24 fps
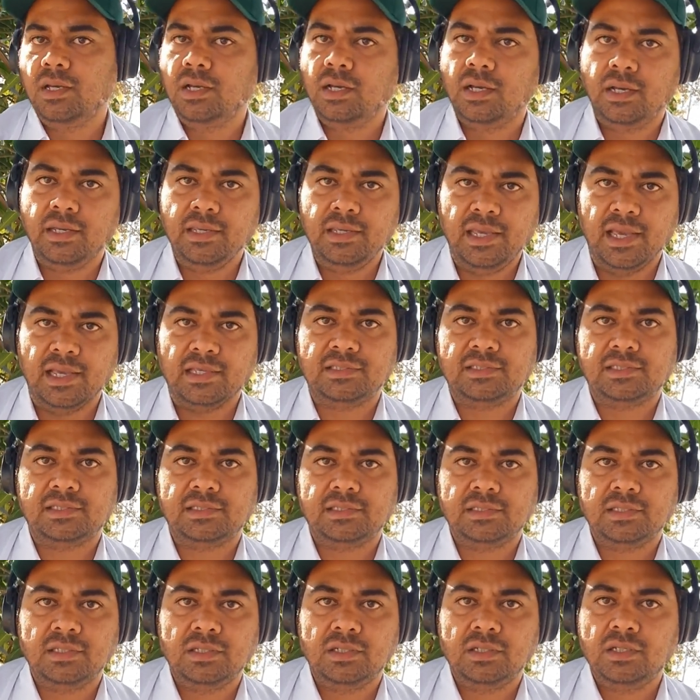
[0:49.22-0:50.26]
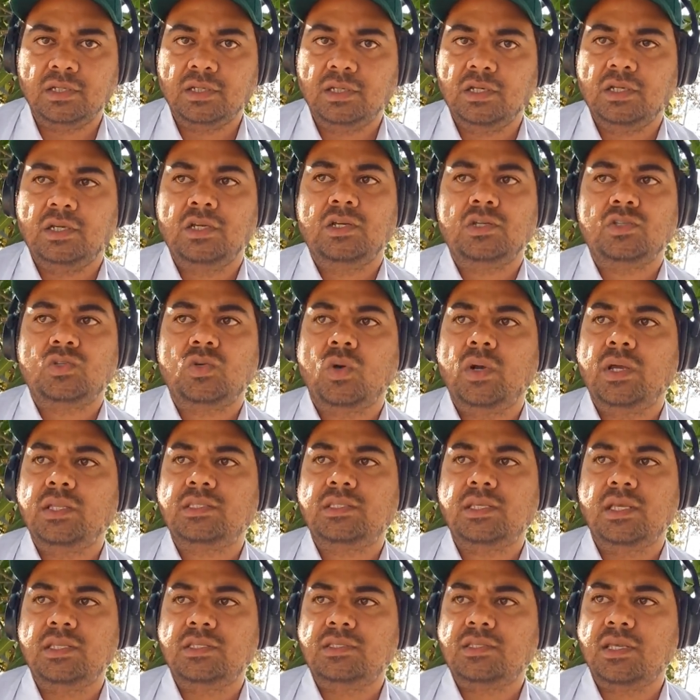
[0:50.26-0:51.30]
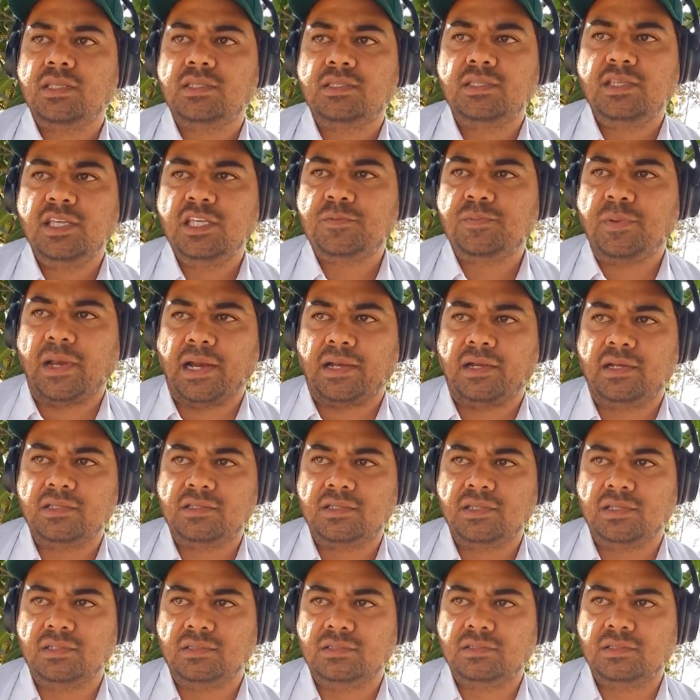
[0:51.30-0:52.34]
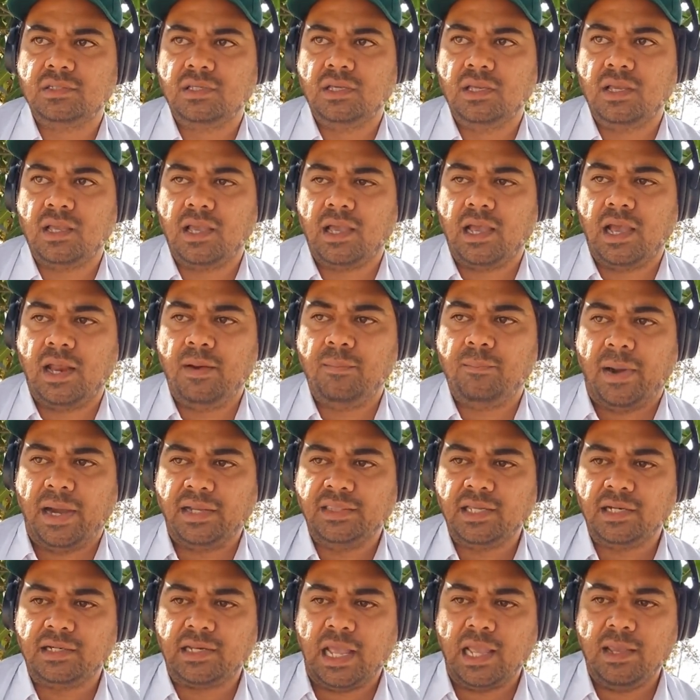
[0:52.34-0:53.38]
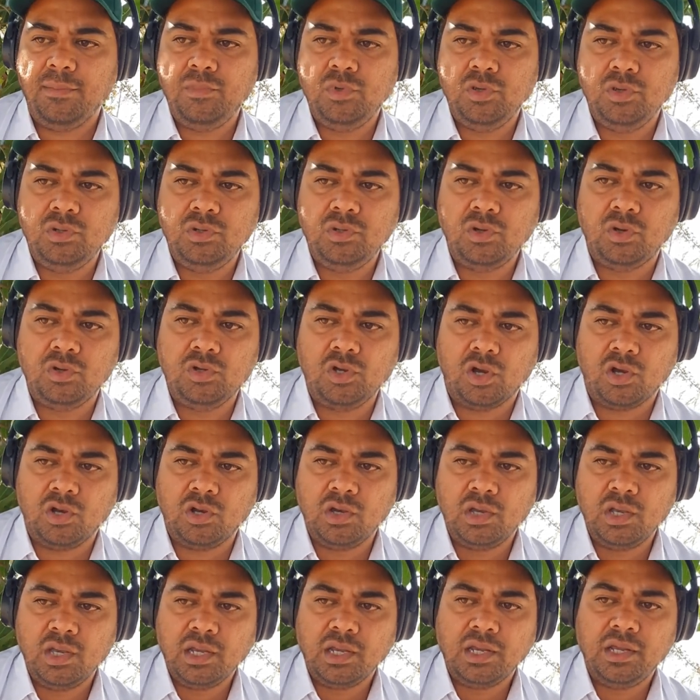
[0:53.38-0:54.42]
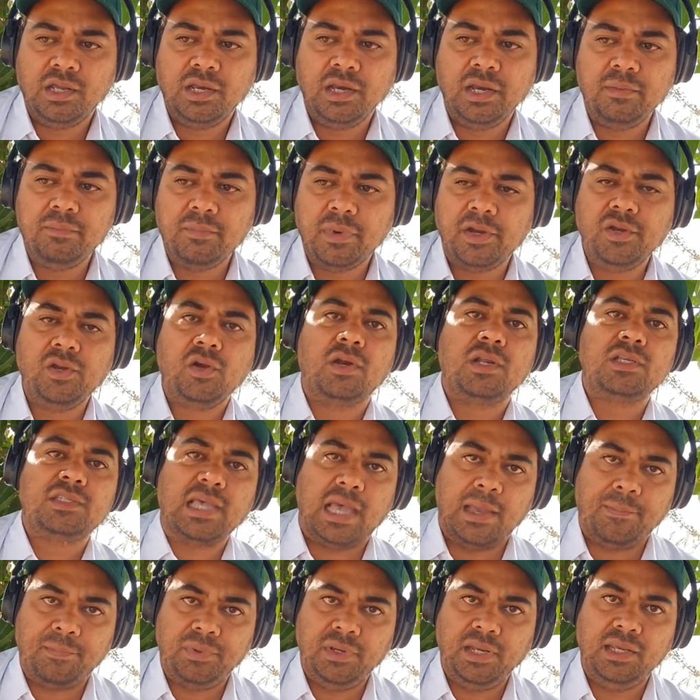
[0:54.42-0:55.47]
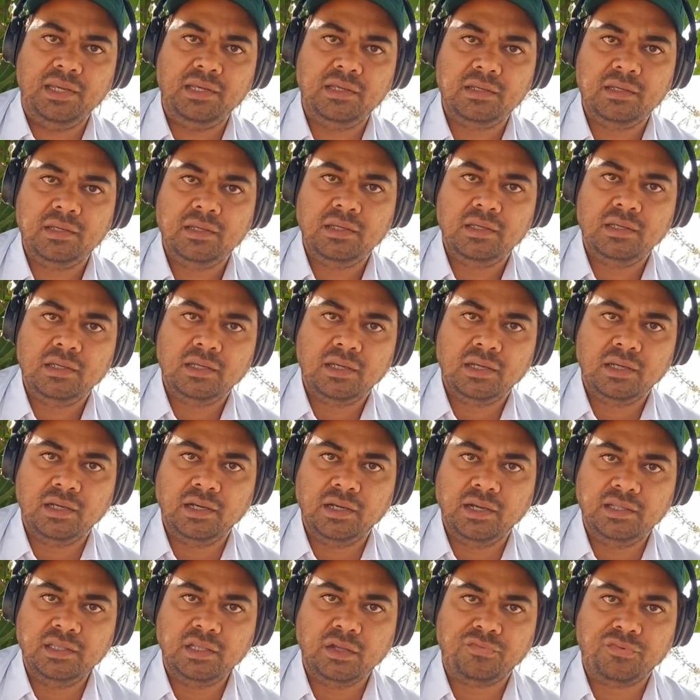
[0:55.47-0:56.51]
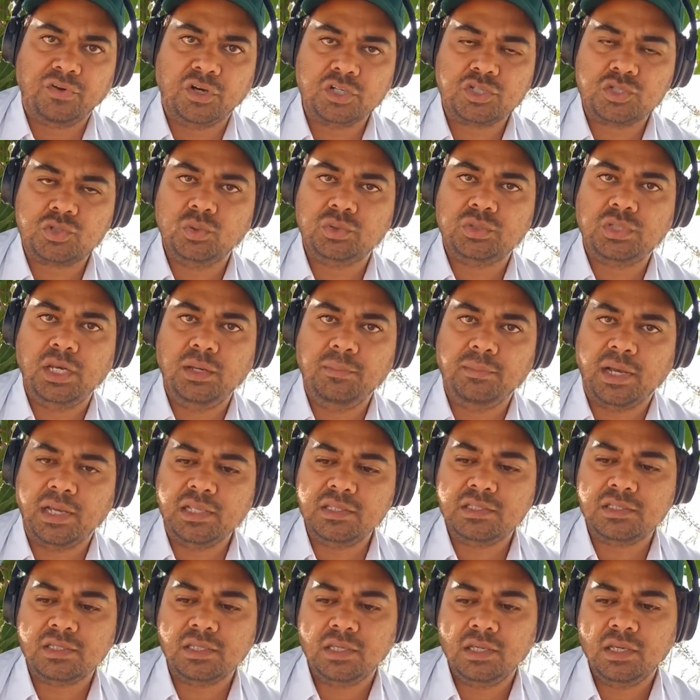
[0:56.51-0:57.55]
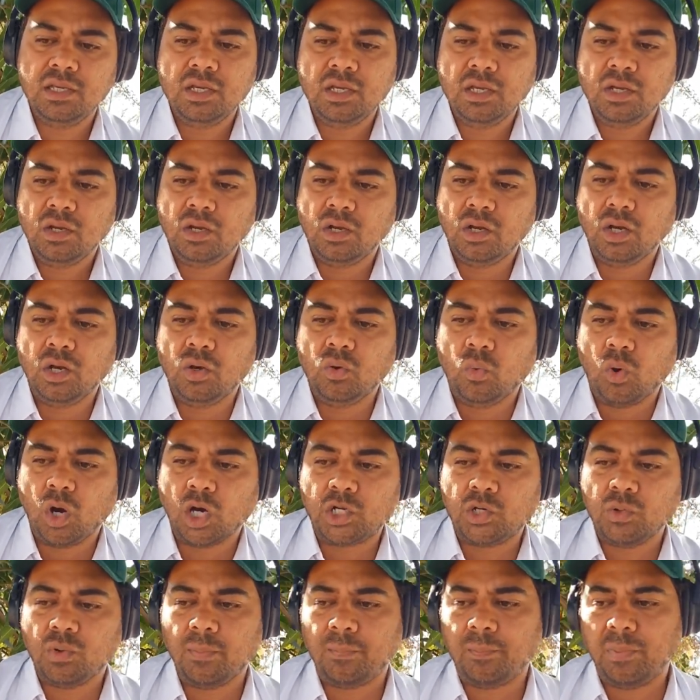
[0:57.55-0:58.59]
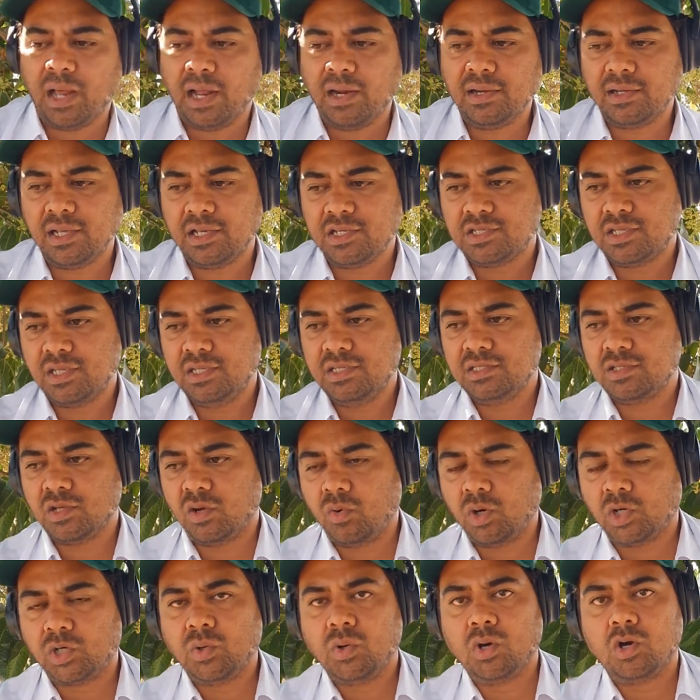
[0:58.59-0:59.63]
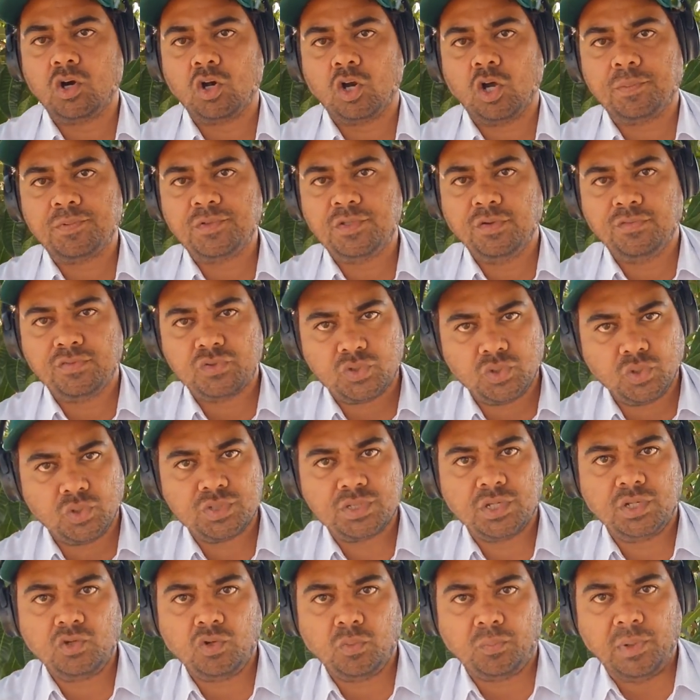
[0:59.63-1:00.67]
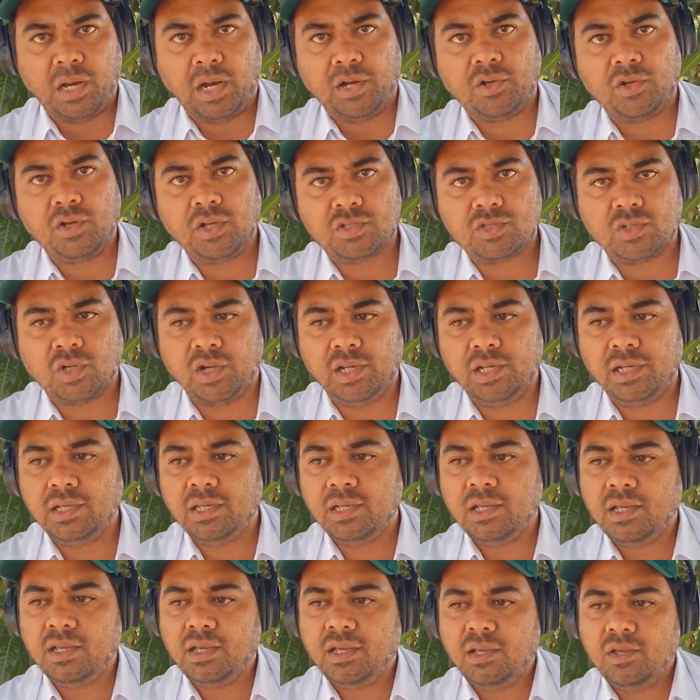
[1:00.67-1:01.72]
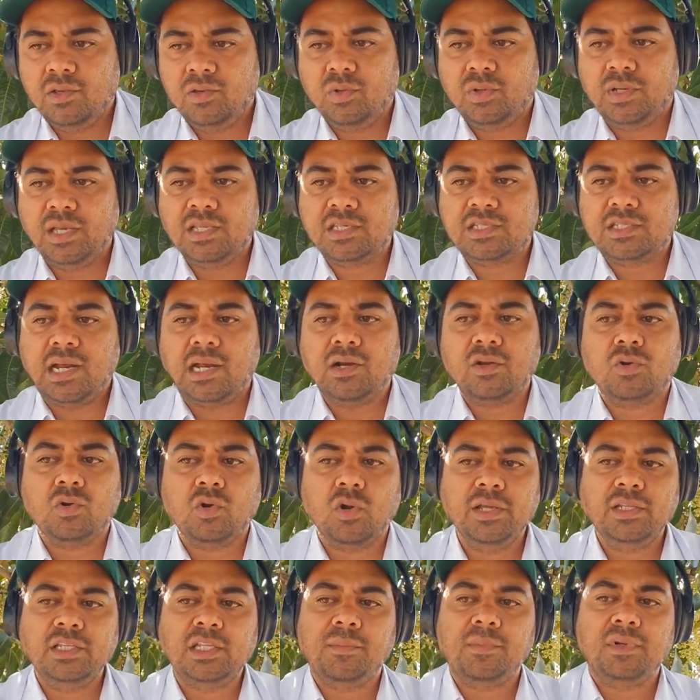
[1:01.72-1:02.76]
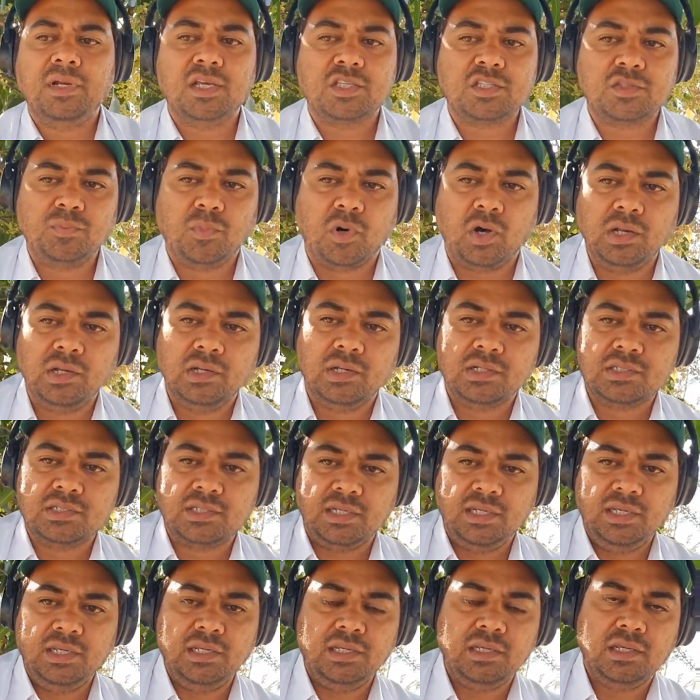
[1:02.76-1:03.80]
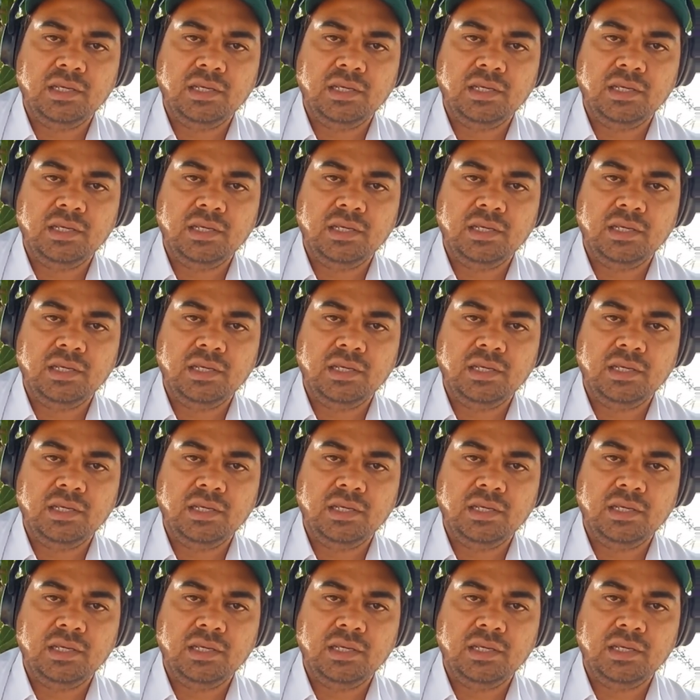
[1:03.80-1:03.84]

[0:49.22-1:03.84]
yes. So it's these practices, and by the time your green manure is happening in the first 2-3 months, whatever plantations or whatever crops you've chosen to plant in a soil, you can start growing them in a small nursery